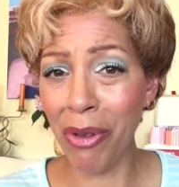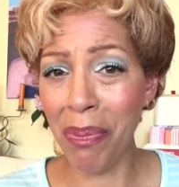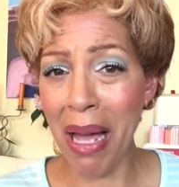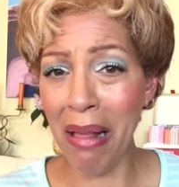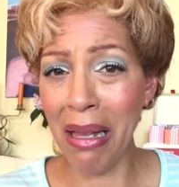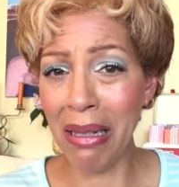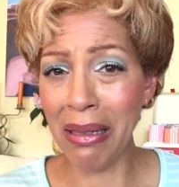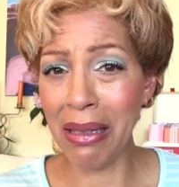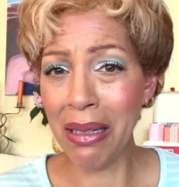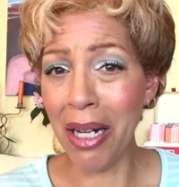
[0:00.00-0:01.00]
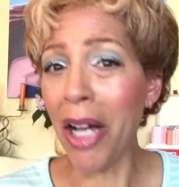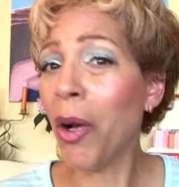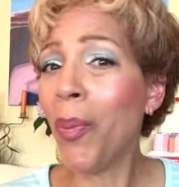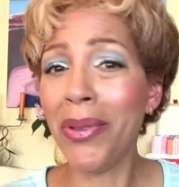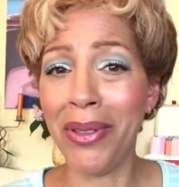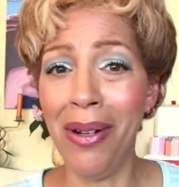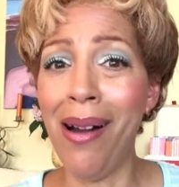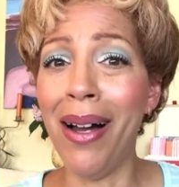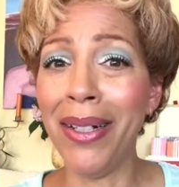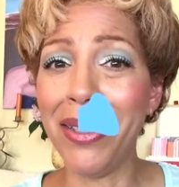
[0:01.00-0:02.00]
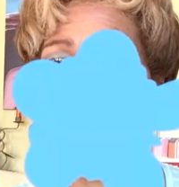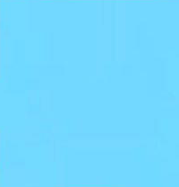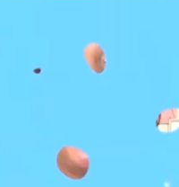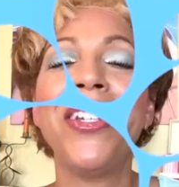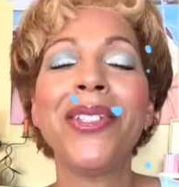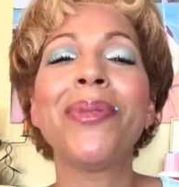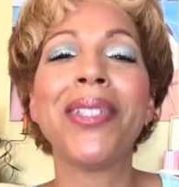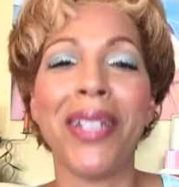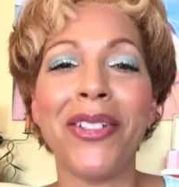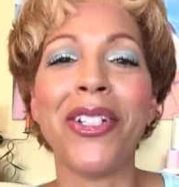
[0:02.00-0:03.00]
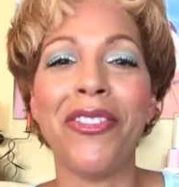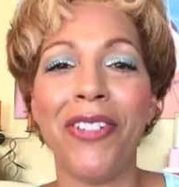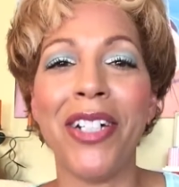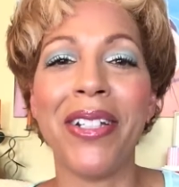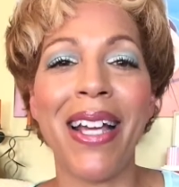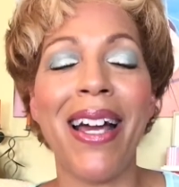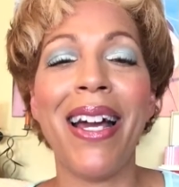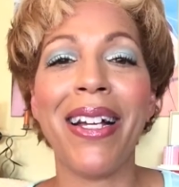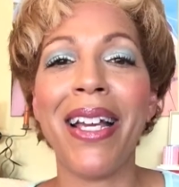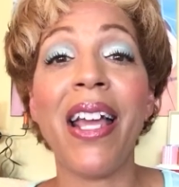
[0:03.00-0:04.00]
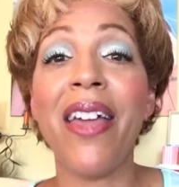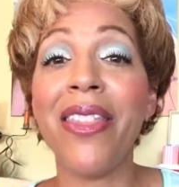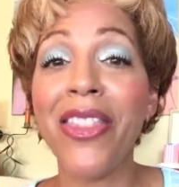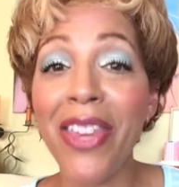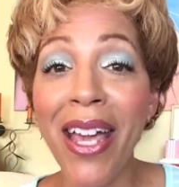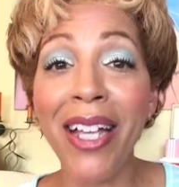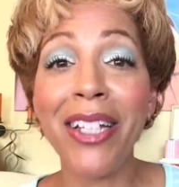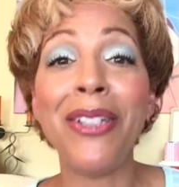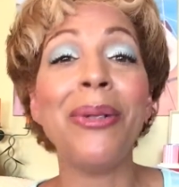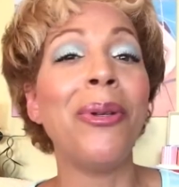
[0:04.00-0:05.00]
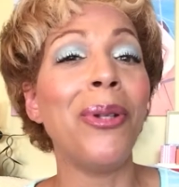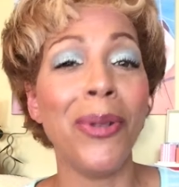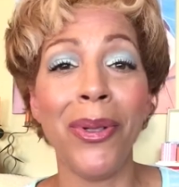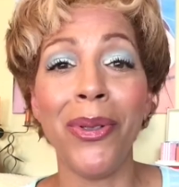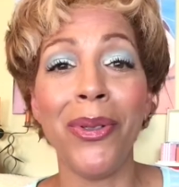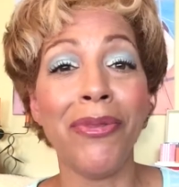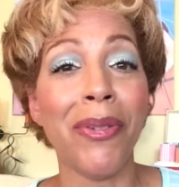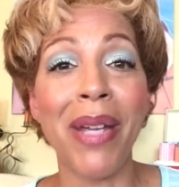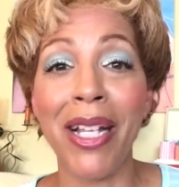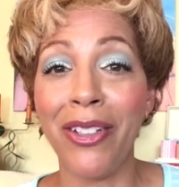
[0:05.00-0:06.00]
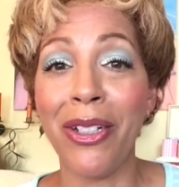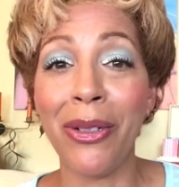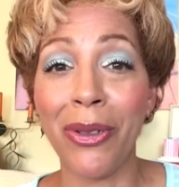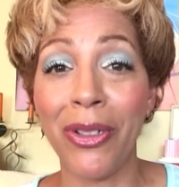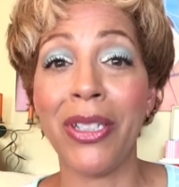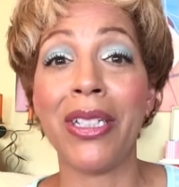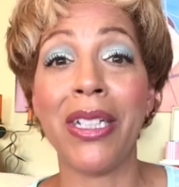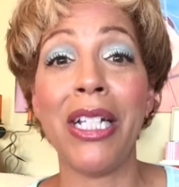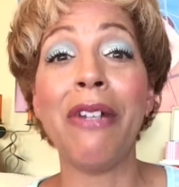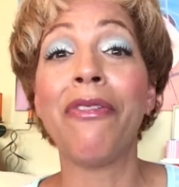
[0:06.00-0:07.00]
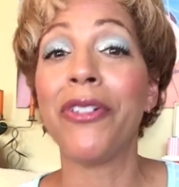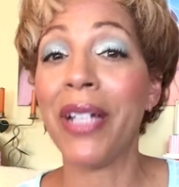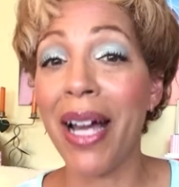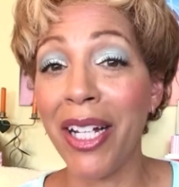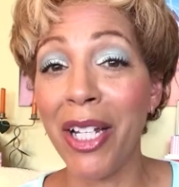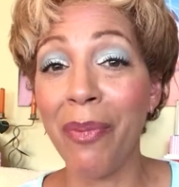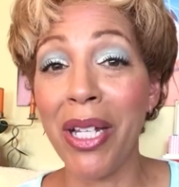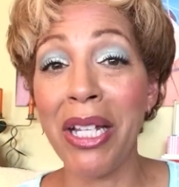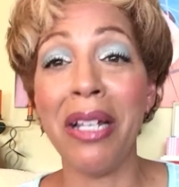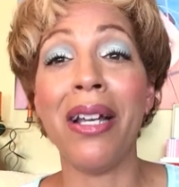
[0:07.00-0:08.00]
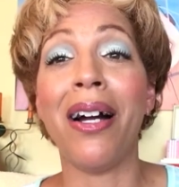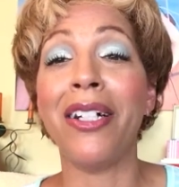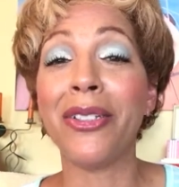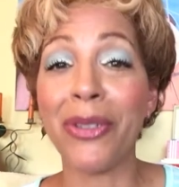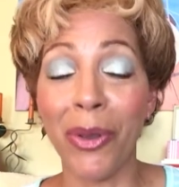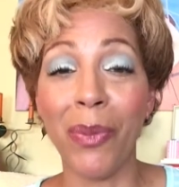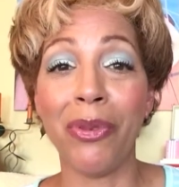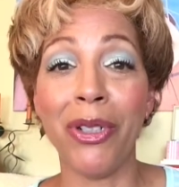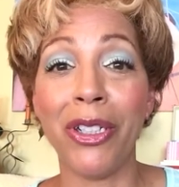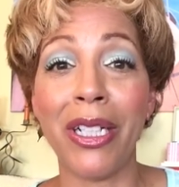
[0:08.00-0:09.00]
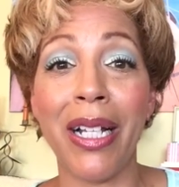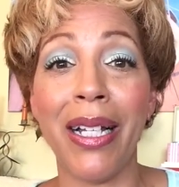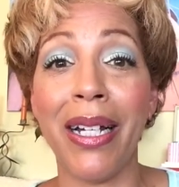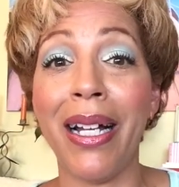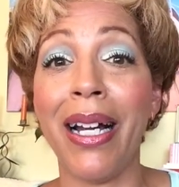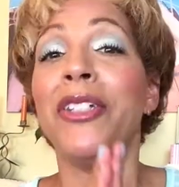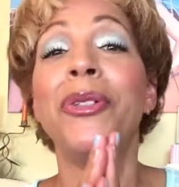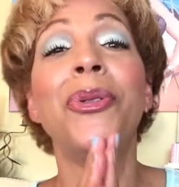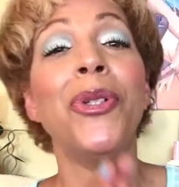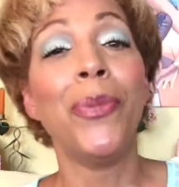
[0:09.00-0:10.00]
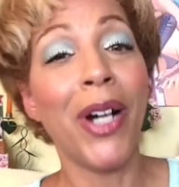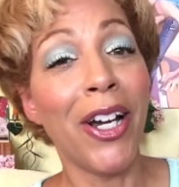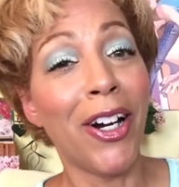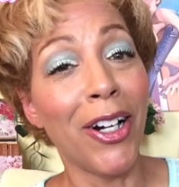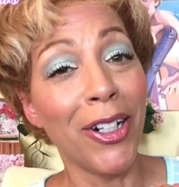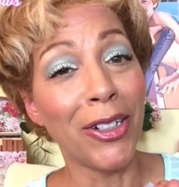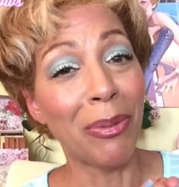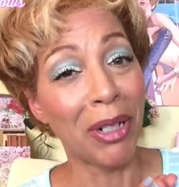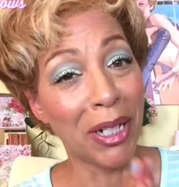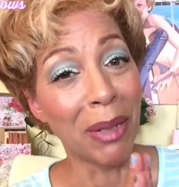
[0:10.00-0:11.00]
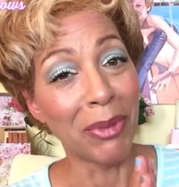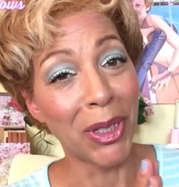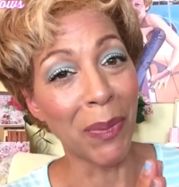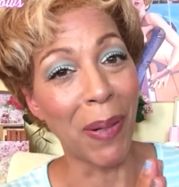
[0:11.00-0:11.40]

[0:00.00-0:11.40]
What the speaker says: with palettes? I hope it's not. This was such a fun tag, and thank you Lulu from Aging Gorgeously for tagging me. I so appreciate it. You knew my heart when it comes to